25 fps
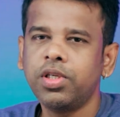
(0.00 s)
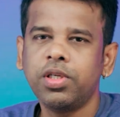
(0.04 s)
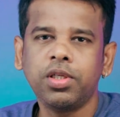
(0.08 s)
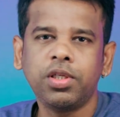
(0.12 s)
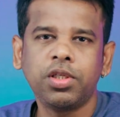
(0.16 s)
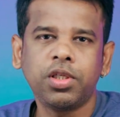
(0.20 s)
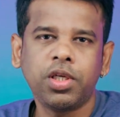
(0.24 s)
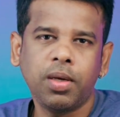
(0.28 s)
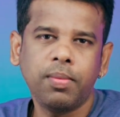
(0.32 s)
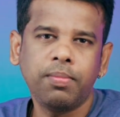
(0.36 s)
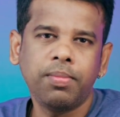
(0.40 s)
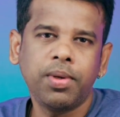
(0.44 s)

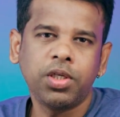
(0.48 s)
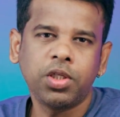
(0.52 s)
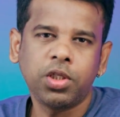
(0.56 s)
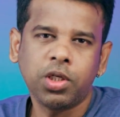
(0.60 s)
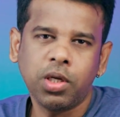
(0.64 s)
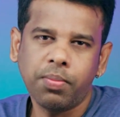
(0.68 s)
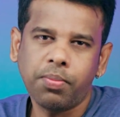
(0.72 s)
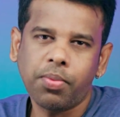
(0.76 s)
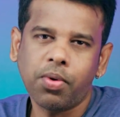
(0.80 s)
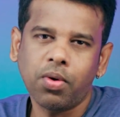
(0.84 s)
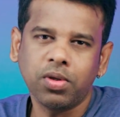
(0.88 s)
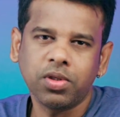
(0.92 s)

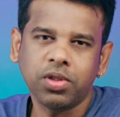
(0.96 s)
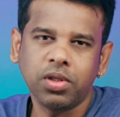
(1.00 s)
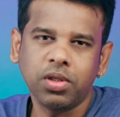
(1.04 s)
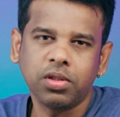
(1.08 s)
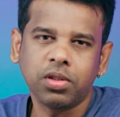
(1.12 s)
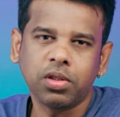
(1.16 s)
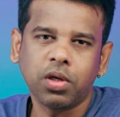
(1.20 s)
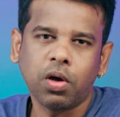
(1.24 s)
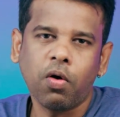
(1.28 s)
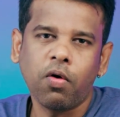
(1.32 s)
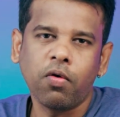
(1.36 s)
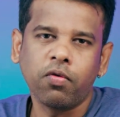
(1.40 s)
step-by-step process
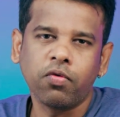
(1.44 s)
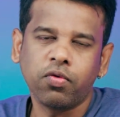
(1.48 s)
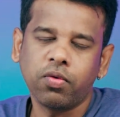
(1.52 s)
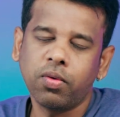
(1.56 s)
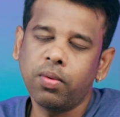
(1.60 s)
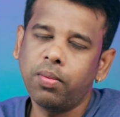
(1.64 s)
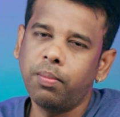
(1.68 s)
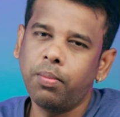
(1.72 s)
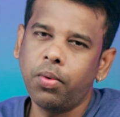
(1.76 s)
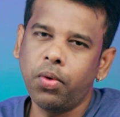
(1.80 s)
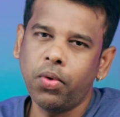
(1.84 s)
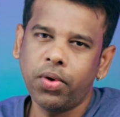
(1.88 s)
of
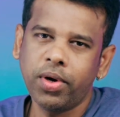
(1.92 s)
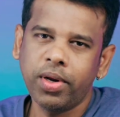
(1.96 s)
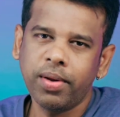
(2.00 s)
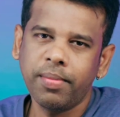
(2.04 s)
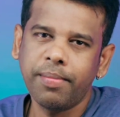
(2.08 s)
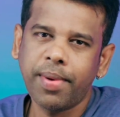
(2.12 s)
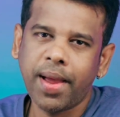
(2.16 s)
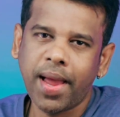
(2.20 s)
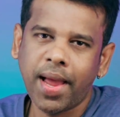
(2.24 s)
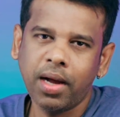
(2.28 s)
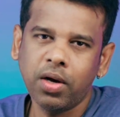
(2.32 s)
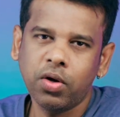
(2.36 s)
blurring
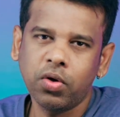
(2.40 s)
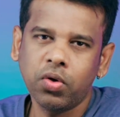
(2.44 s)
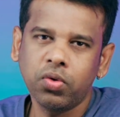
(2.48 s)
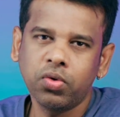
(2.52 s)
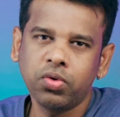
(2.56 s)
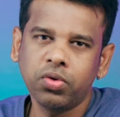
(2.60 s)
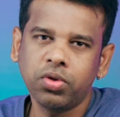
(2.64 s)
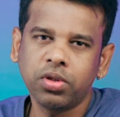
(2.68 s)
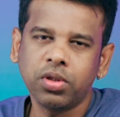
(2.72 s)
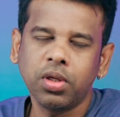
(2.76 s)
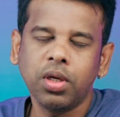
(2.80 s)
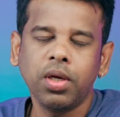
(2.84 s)

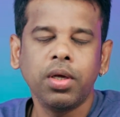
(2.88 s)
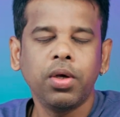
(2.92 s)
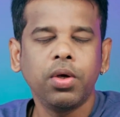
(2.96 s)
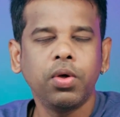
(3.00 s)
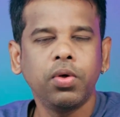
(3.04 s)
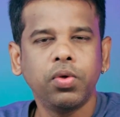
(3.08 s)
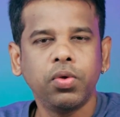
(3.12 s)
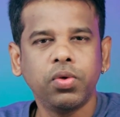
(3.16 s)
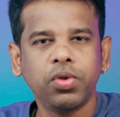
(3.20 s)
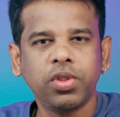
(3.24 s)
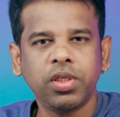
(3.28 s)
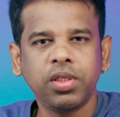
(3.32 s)
backgrounds
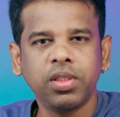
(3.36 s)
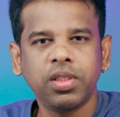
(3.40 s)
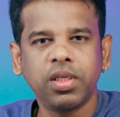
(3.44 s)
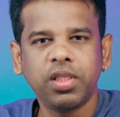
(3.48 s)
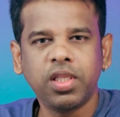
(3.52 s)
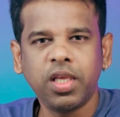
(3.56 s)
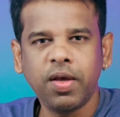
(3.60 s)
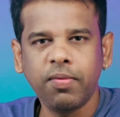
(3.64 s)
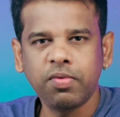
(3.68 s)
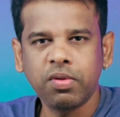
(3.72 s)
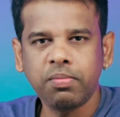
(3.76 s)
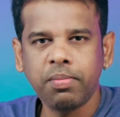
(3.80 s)
using the
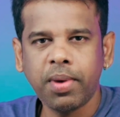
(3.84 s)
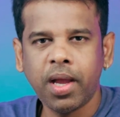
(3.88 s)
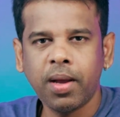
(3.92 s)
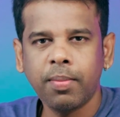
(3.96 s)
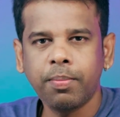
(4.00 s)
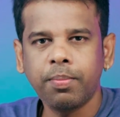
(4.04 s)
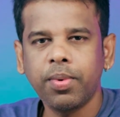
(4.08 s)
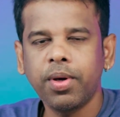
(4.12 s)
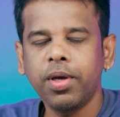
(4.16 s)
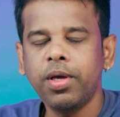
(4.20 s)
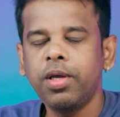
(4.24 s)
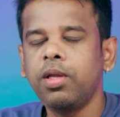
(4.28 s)
depth map
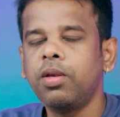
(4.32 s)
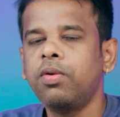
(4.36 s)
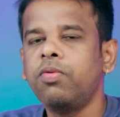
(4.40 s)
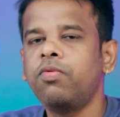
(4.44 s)
in